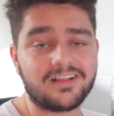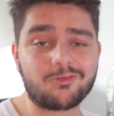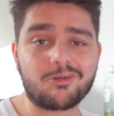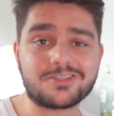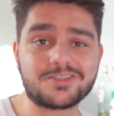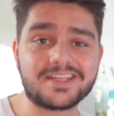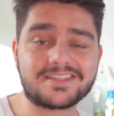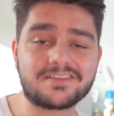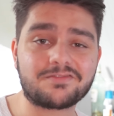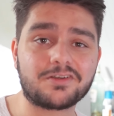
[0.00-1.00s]
Alright, so
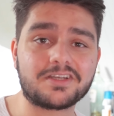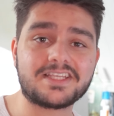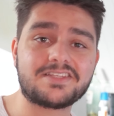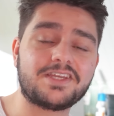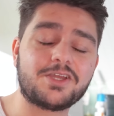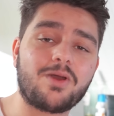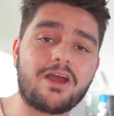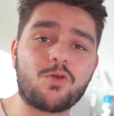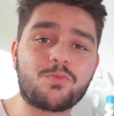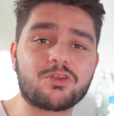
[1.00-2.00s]
that's it for this video,
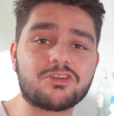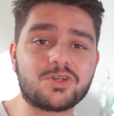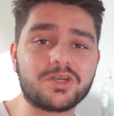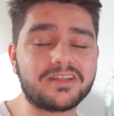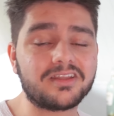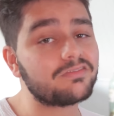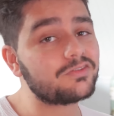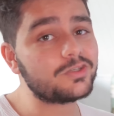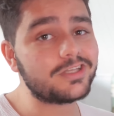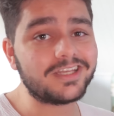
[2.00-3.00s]
I hope you enjoyed it.
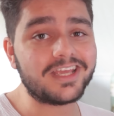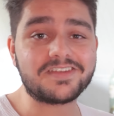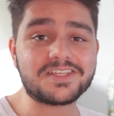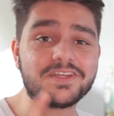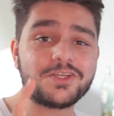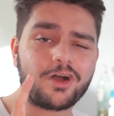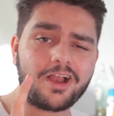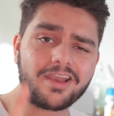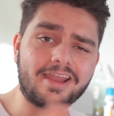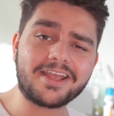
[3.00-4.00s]
If you did, give this video
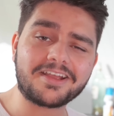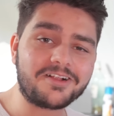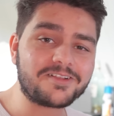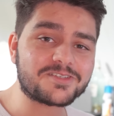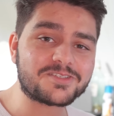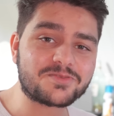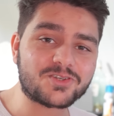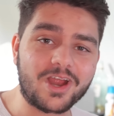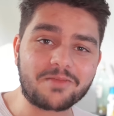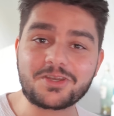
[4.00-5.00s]
a like, also
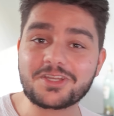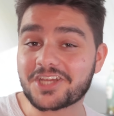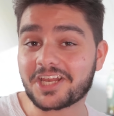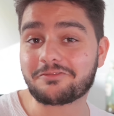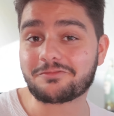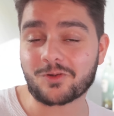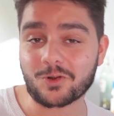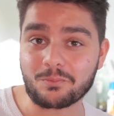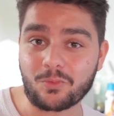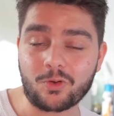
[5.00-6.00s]
subscribe to the channel
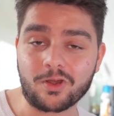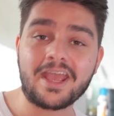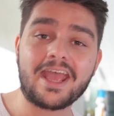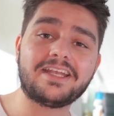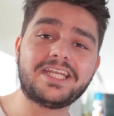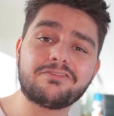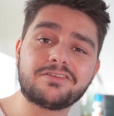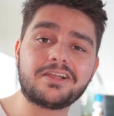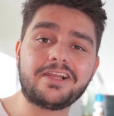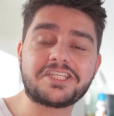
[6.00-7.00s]
for more, and
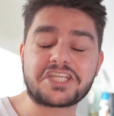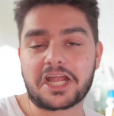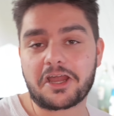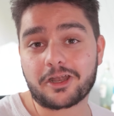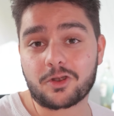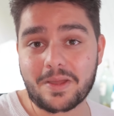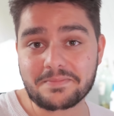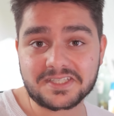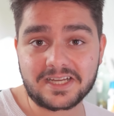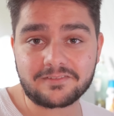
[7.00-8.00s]
definitely check out our
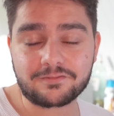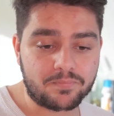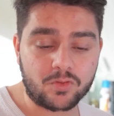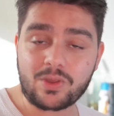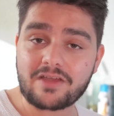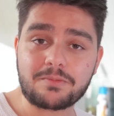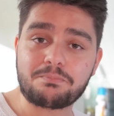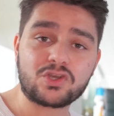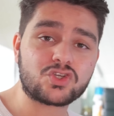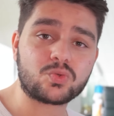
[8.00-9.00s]
website. We have a
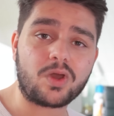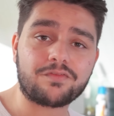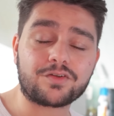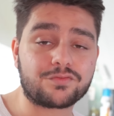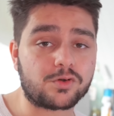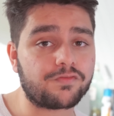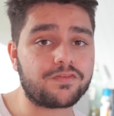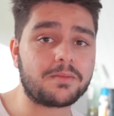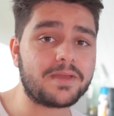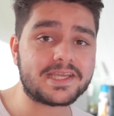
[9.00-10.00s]
bunch to offer for
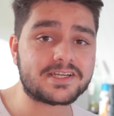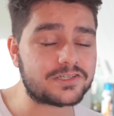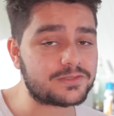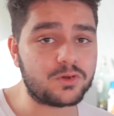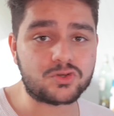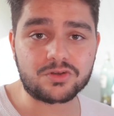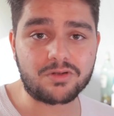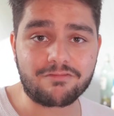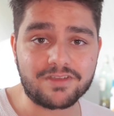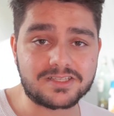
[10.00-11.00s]
filmmakers, motion
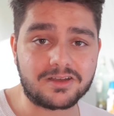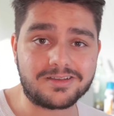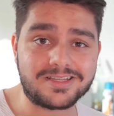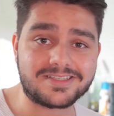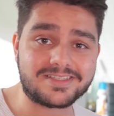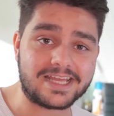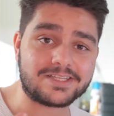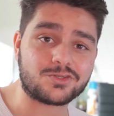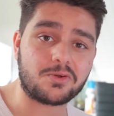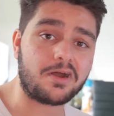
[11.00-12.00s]
graphics artists,
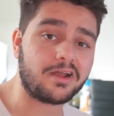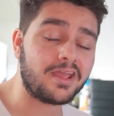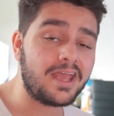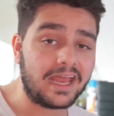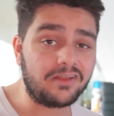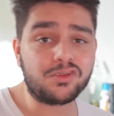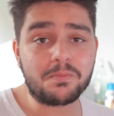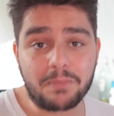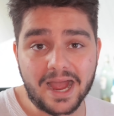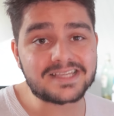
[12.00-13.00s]
and so on. And if you
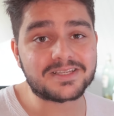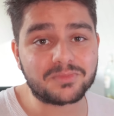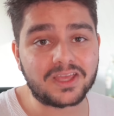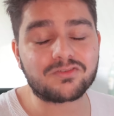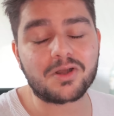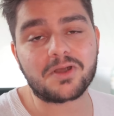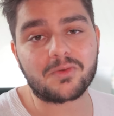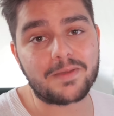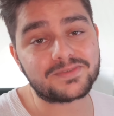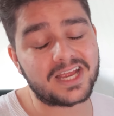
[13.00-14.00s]
buy something from our
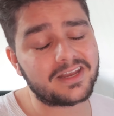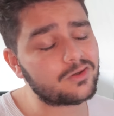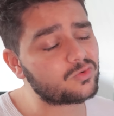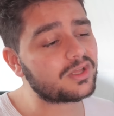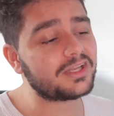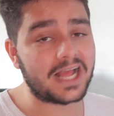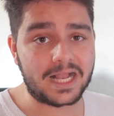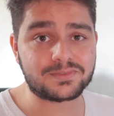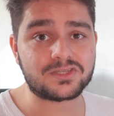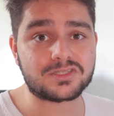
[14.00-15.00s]
website, it really
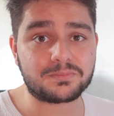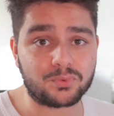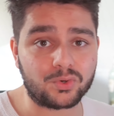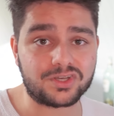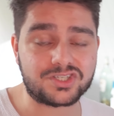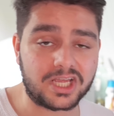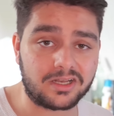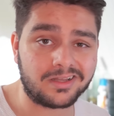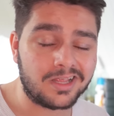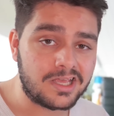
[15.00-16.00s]
helps to support the
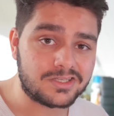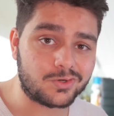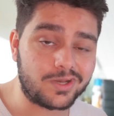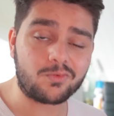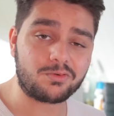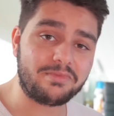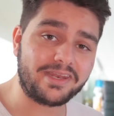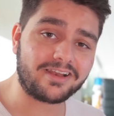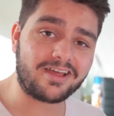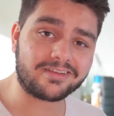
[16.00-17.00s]
channel, so that would
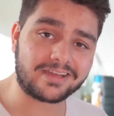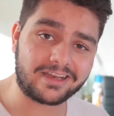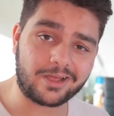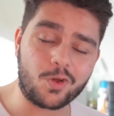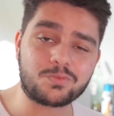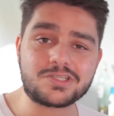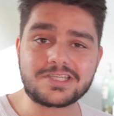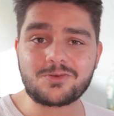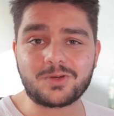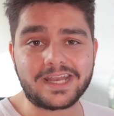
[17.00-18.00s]
mean a lot, and I hope to
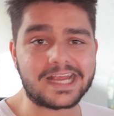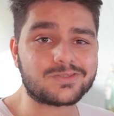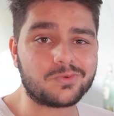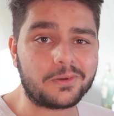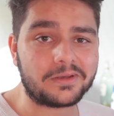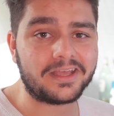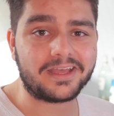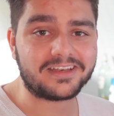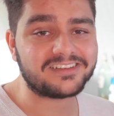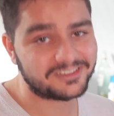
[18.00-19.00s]
see you in the next one,
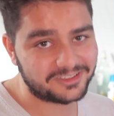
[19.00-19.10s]
and